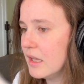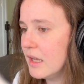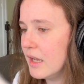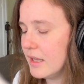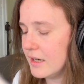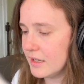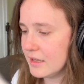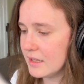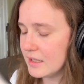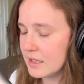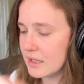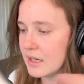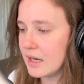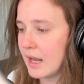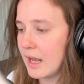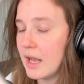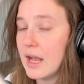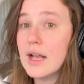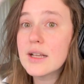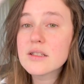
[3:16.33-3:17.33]
And I think it
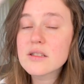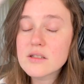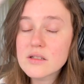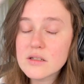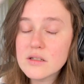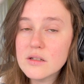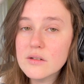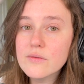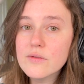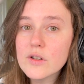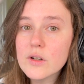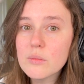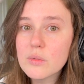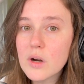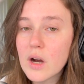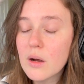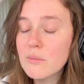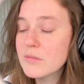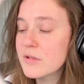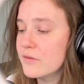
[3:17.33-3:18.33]
asks you for a
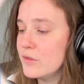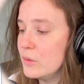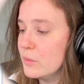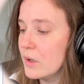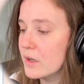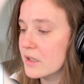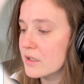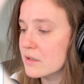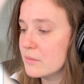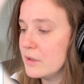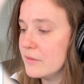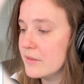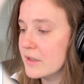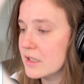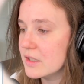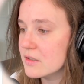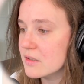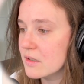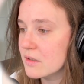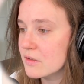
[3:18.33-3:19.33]
prompt if you want it to be funny.
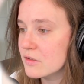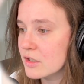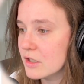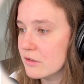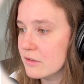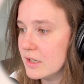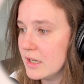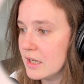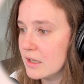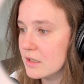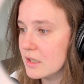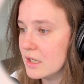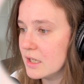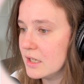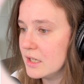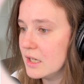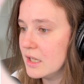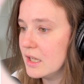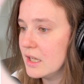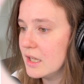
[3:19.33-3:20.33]
So generate
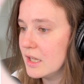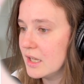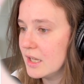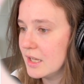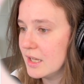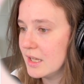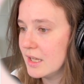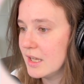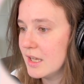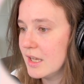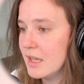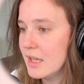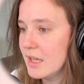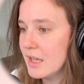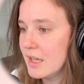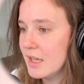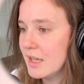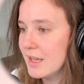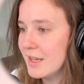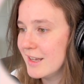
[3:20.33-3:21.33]
outline.
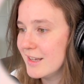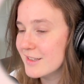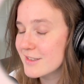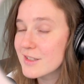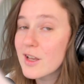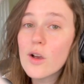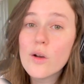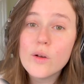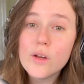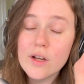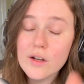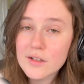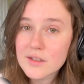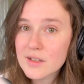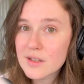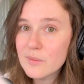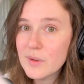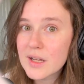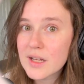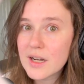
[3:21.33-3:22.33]
So here it's
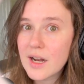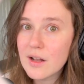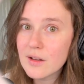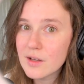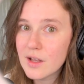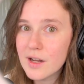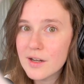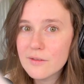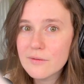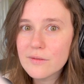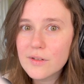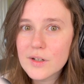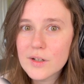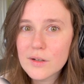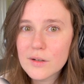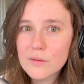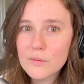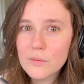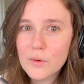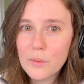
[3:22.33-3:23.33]
gonna make an outline
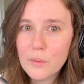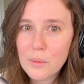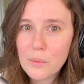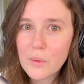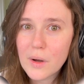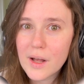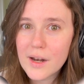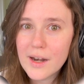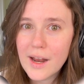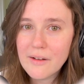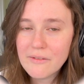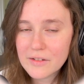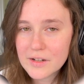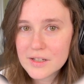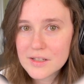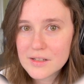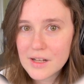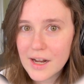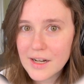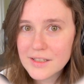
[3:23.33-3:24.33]
for what we want every
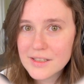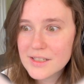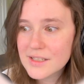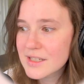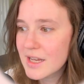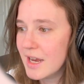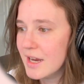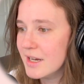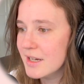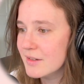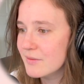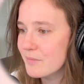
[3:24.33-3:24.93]
slide to say.